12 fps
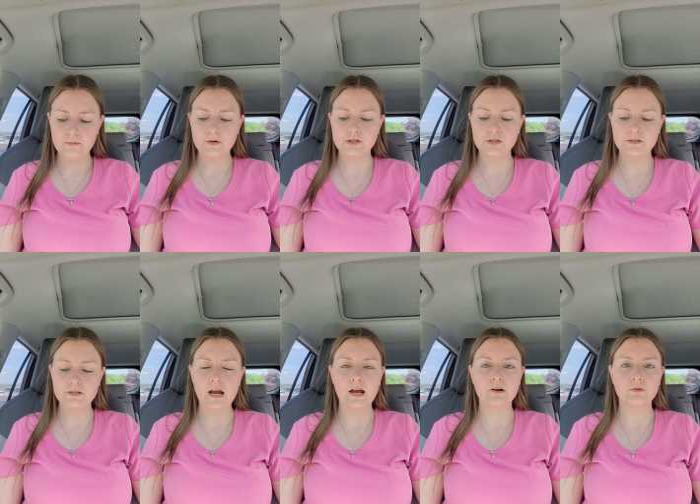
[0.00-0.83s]
which is
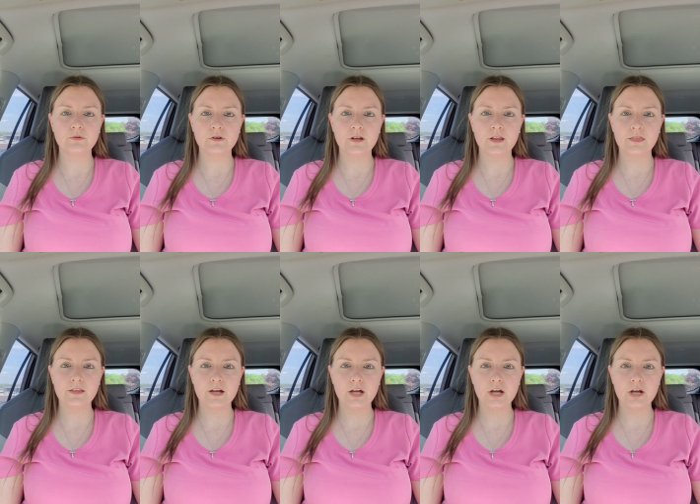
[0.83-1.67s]
titled
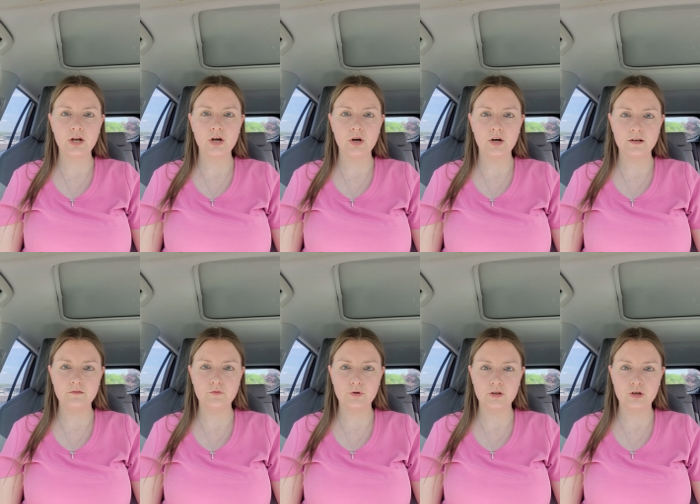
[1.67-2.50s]
Thank God
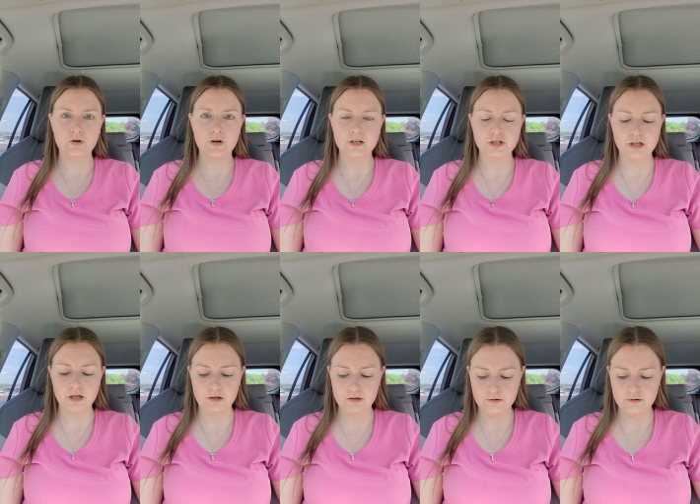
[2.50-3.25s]
for the Crushing.